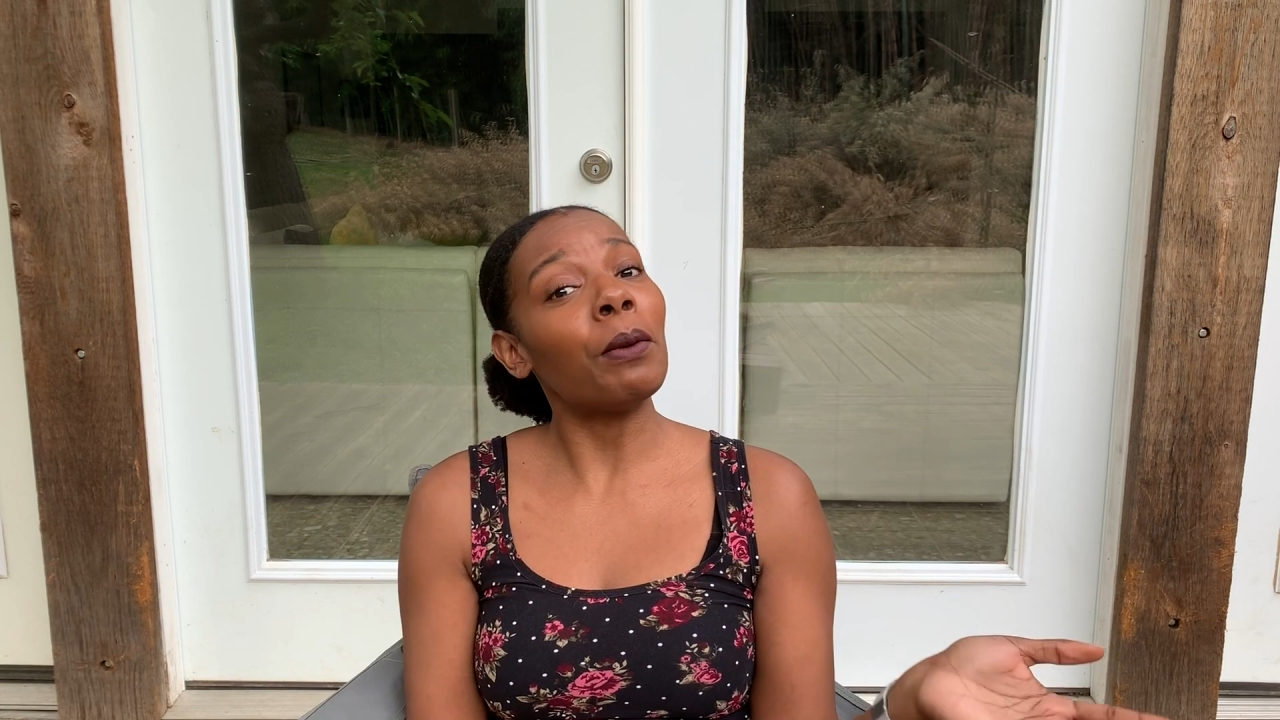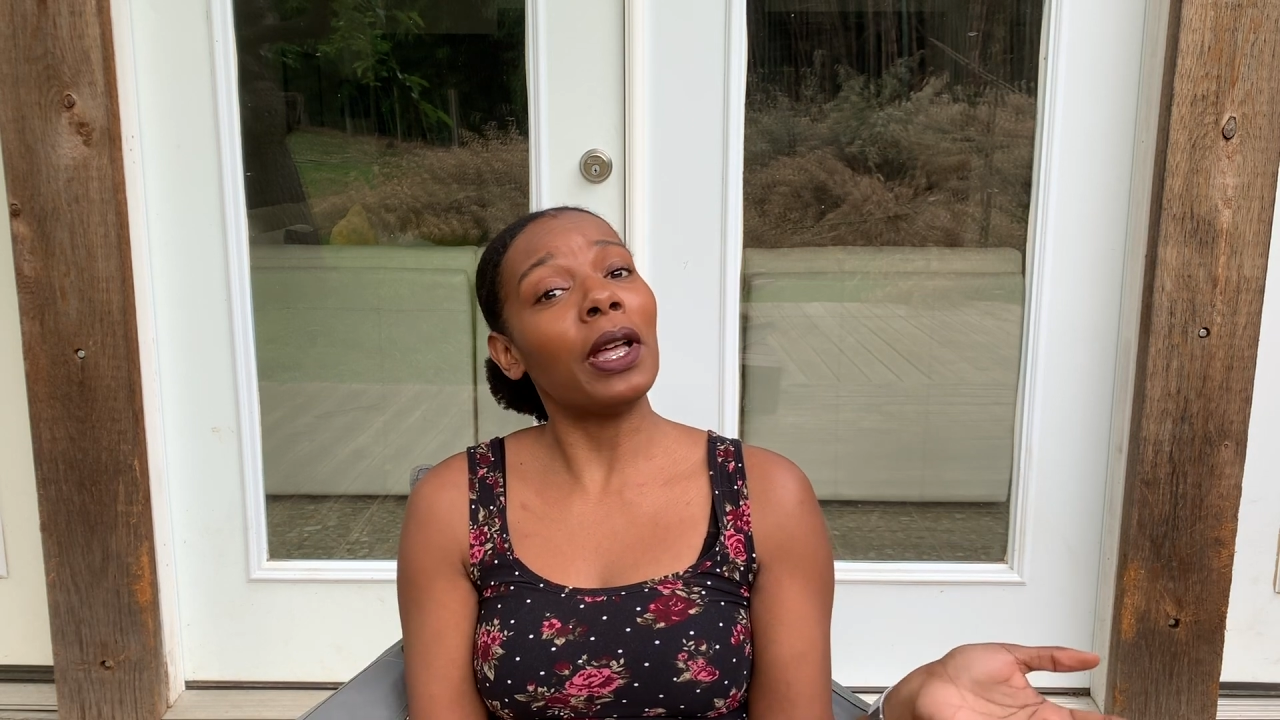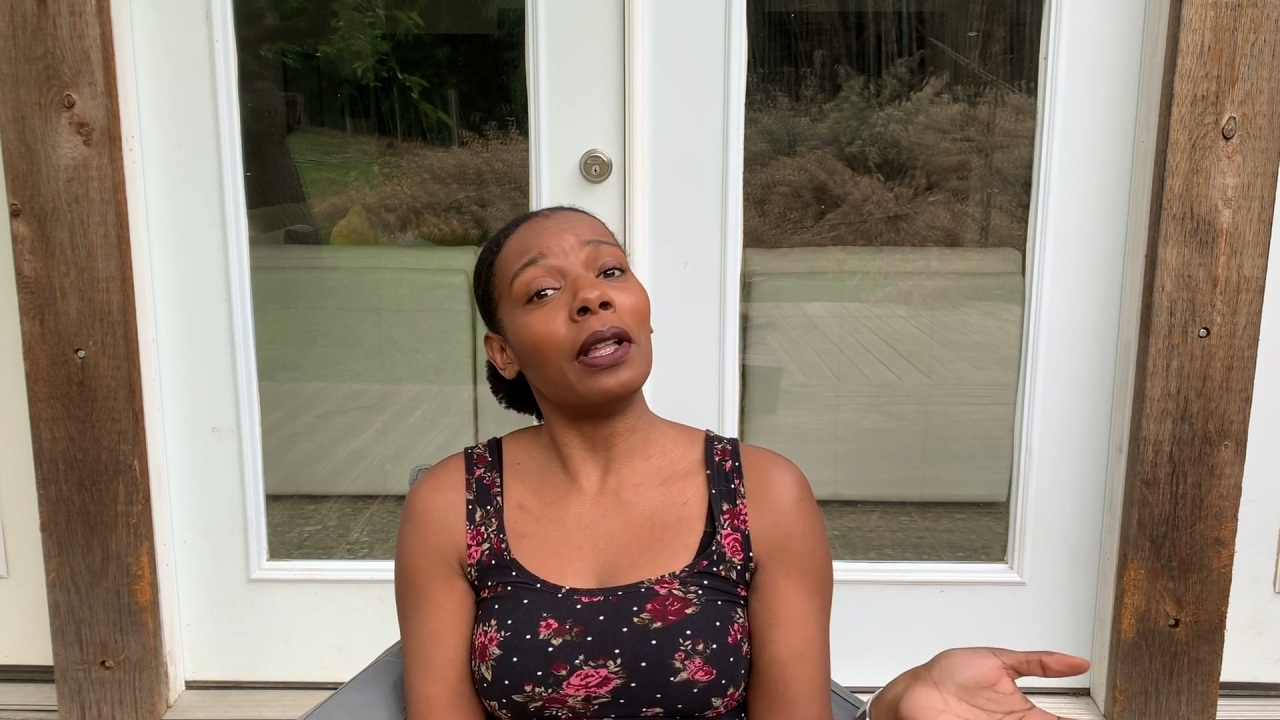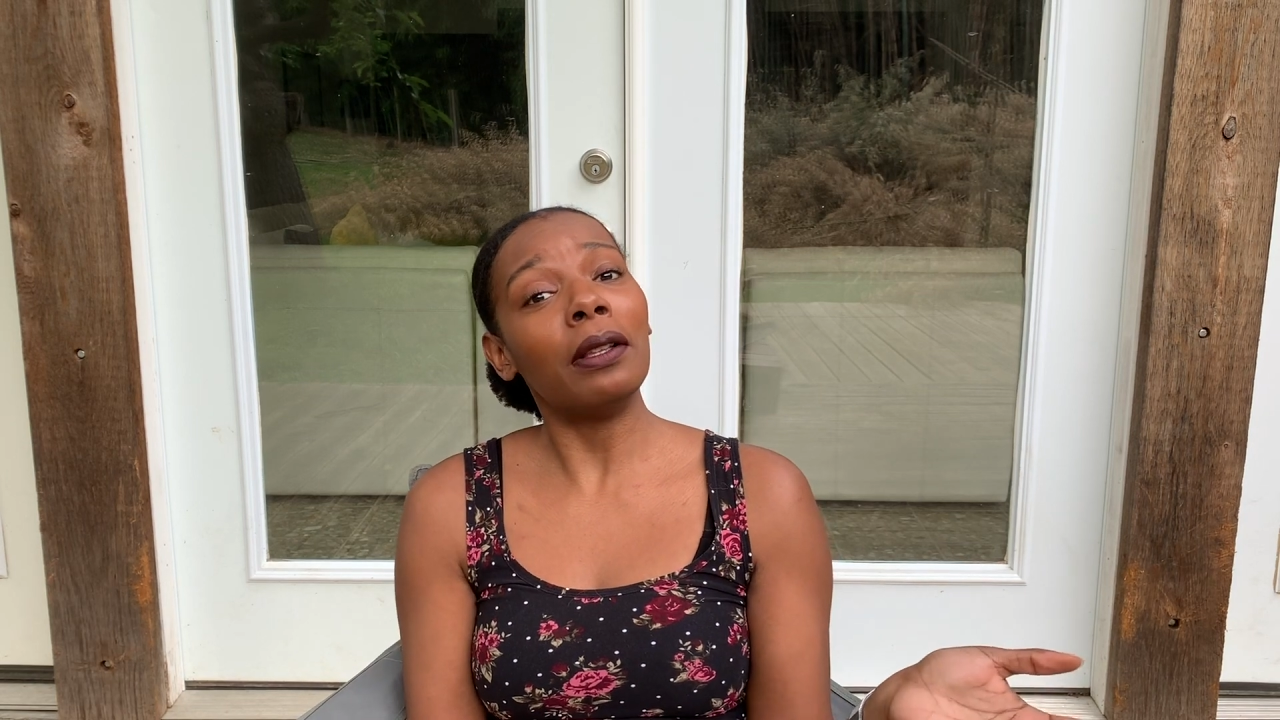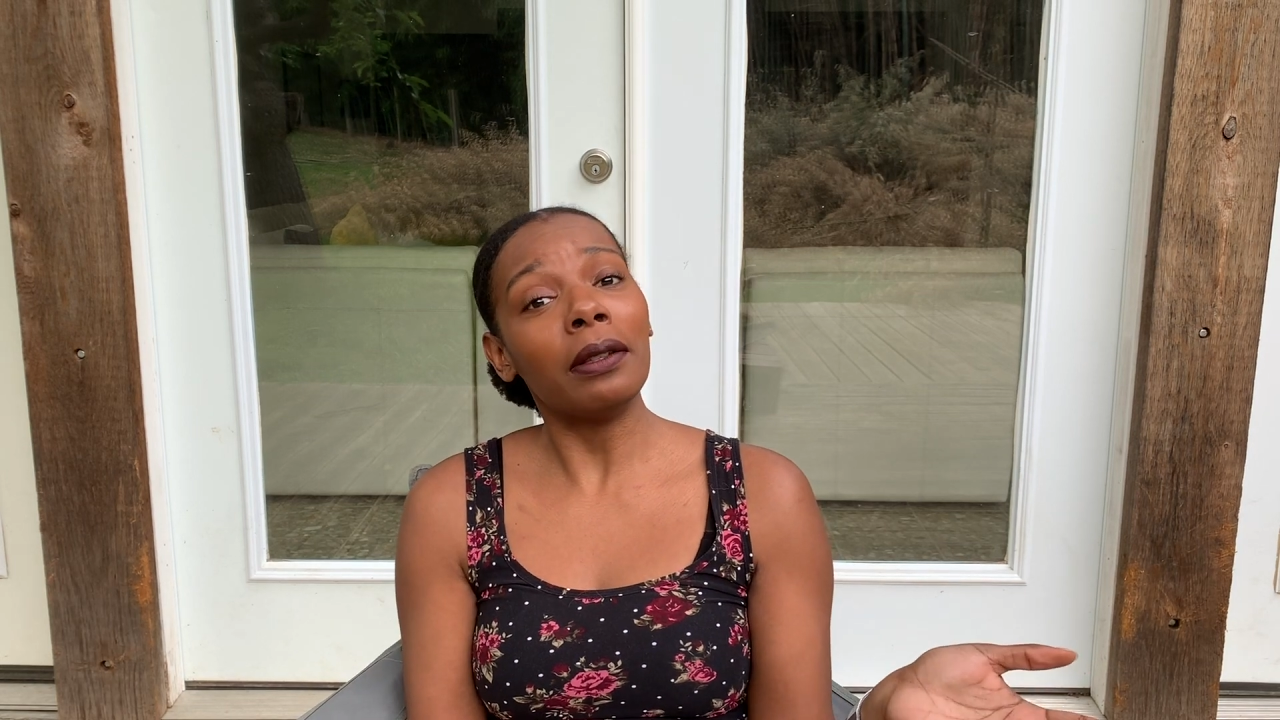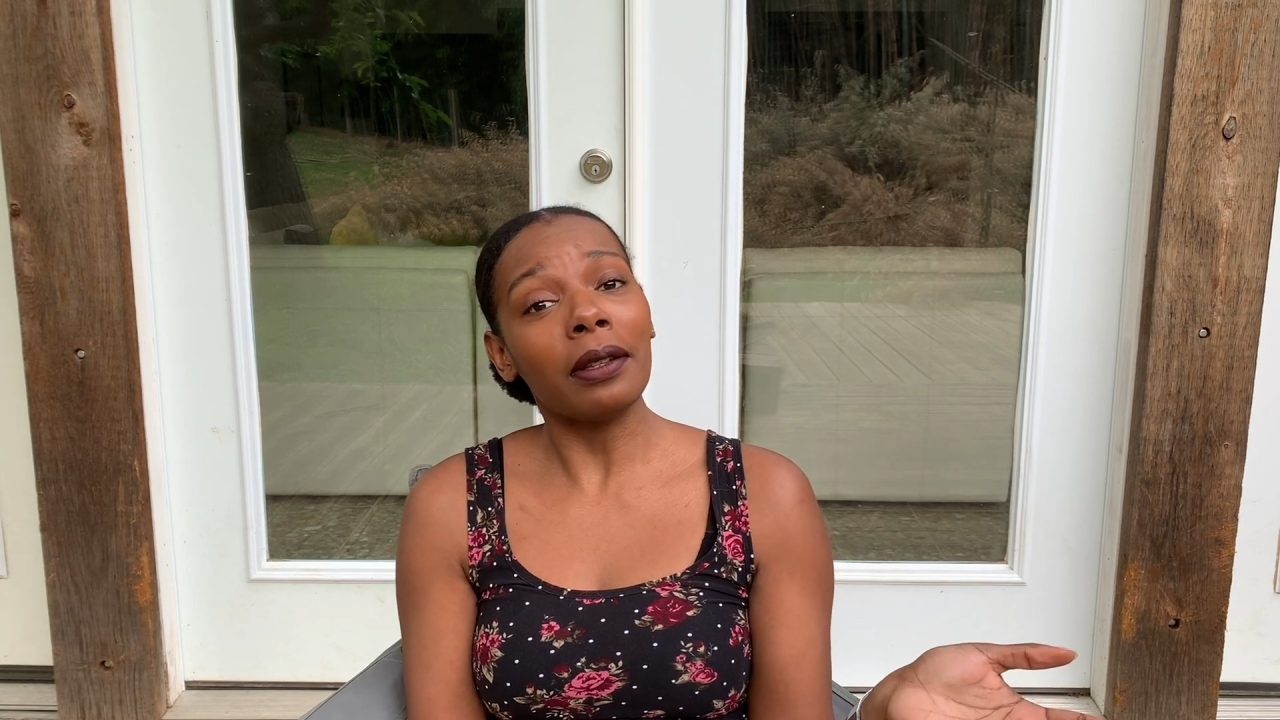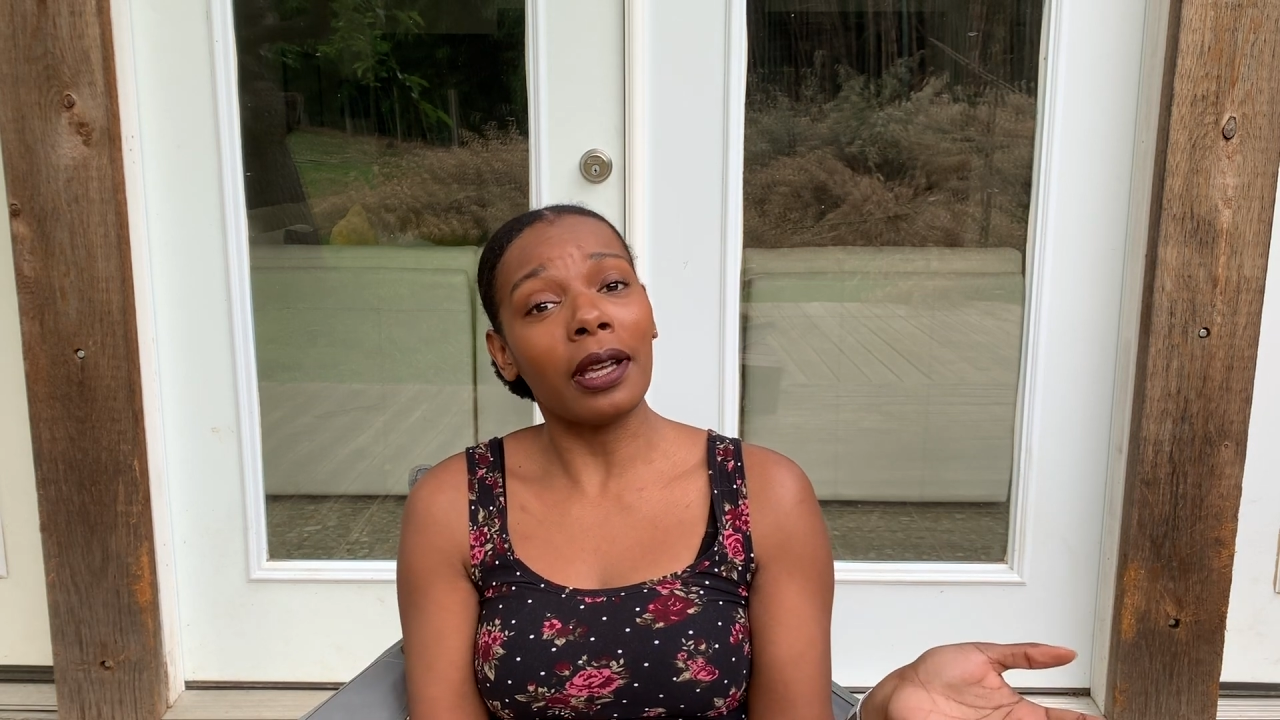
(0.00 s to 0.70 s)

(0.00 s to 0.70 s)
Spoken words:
will,